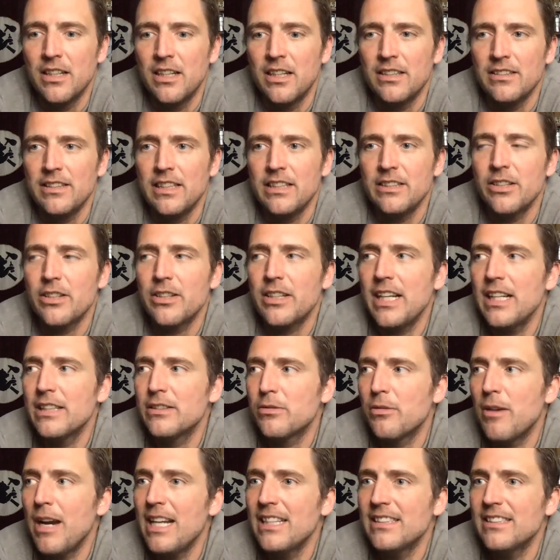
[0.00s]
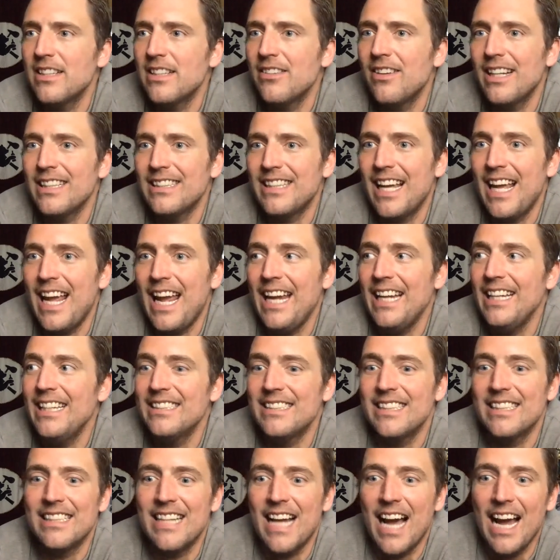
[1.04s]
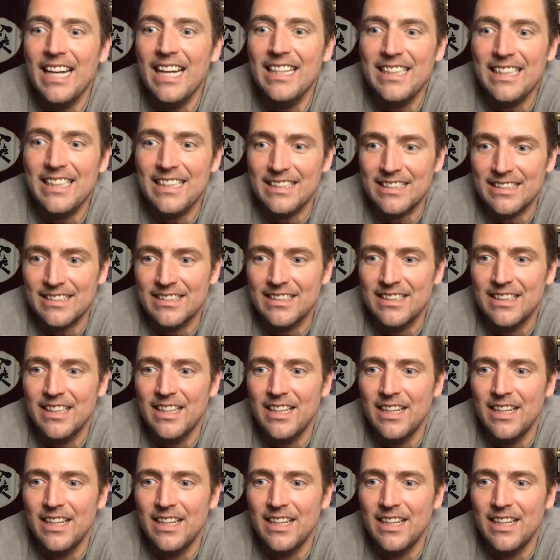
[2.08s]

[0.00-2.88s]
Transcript: These are kids raised in like the 80s and 90s.